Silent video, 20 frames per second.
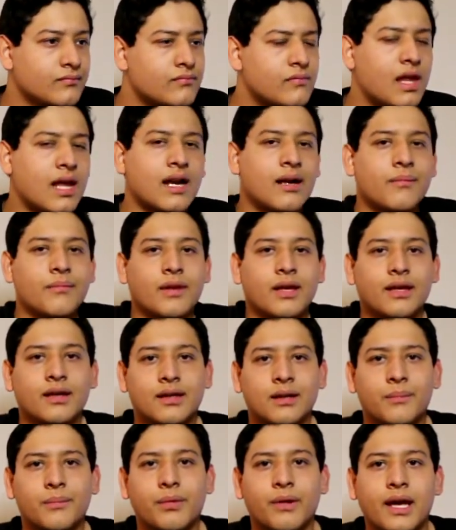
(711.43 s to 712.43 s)
that I'm like
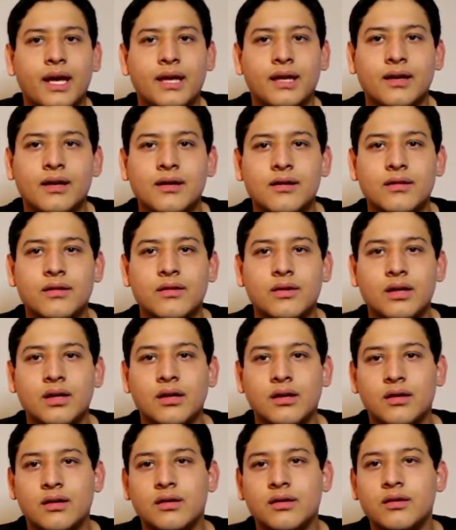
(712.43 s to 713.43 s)
complaining or
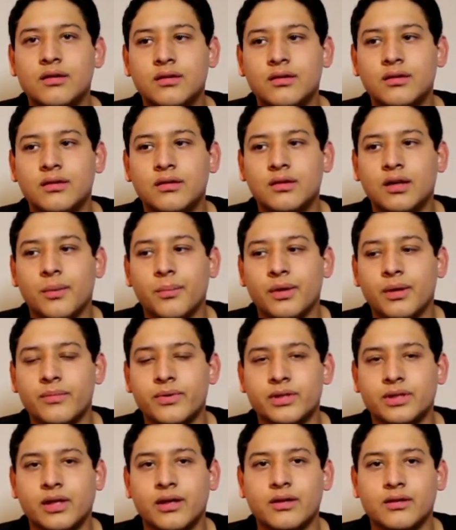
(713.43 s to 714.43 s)
I mean I'm
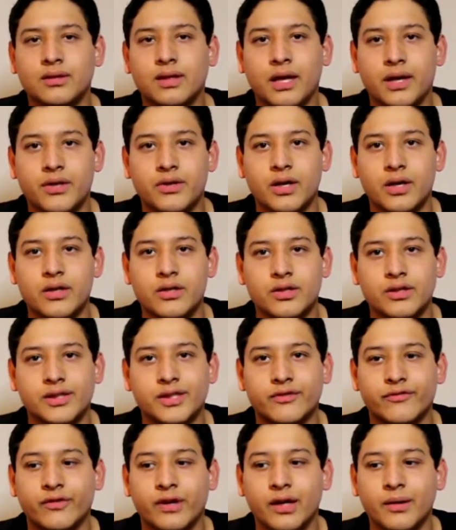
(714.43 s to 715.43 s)
just kind of trying to
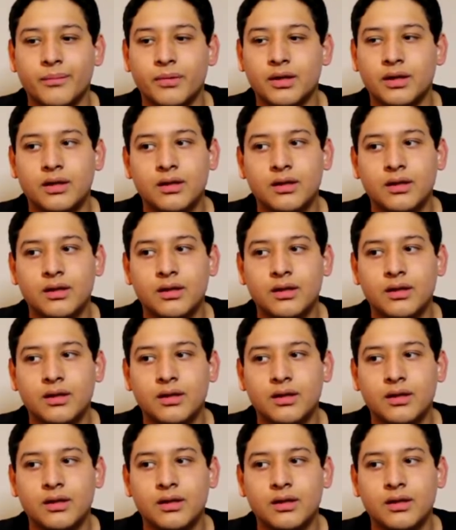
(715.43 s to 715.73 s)
justify but